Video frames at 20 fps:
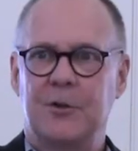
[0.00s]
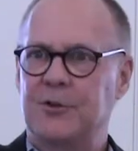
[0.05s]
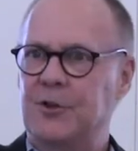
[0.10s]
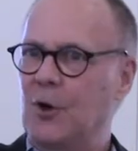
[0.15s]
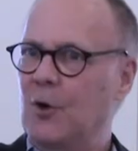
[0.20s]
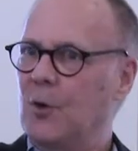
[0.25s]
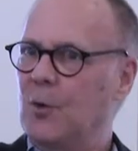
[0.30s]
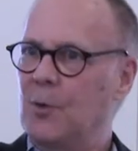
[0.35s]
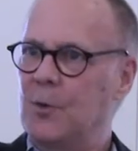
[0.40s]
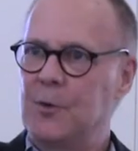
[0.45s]

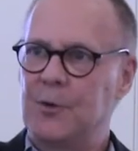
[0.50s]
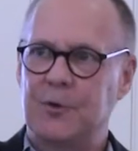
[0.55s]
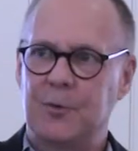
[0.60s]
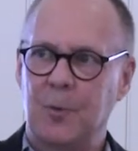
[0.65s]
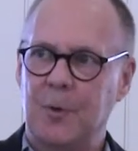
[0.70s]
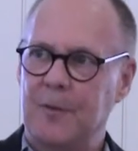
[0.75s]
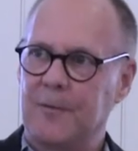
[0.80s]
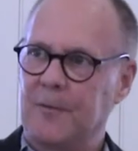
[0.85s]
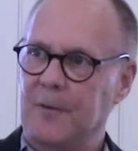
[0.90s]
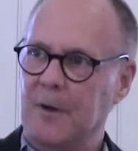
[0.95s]
So
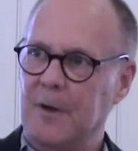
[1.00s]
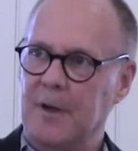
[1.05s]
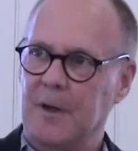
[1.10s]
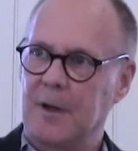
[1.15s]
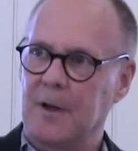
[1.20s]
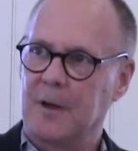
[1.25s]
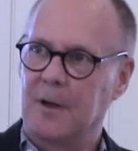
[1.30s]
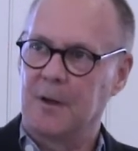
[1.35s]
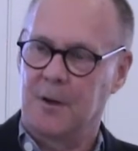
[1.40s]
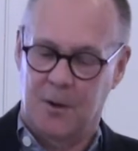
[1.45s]
swiftly,
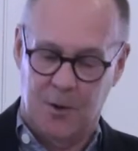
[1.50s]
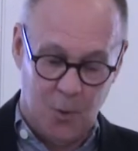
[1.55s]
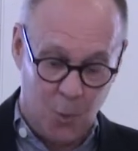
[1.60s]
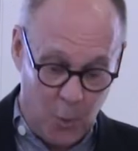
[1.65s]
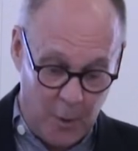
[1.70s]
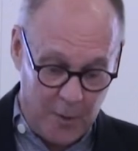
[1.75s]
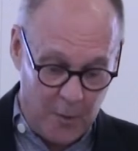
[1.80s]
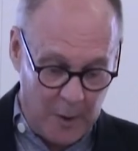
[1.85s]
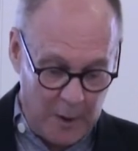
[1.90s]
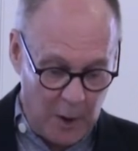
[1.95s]

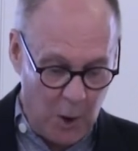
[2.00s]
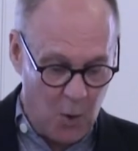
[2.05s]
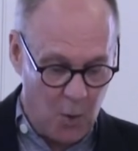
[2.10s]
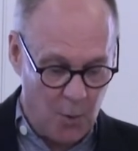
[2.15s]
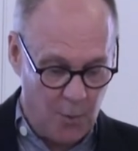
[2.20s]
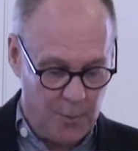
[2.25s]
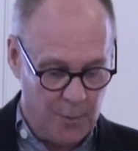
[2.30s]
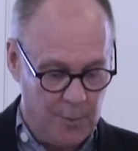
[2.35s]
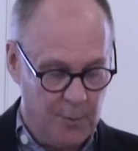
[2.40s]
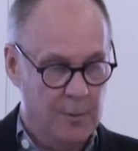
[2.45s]
we're alone.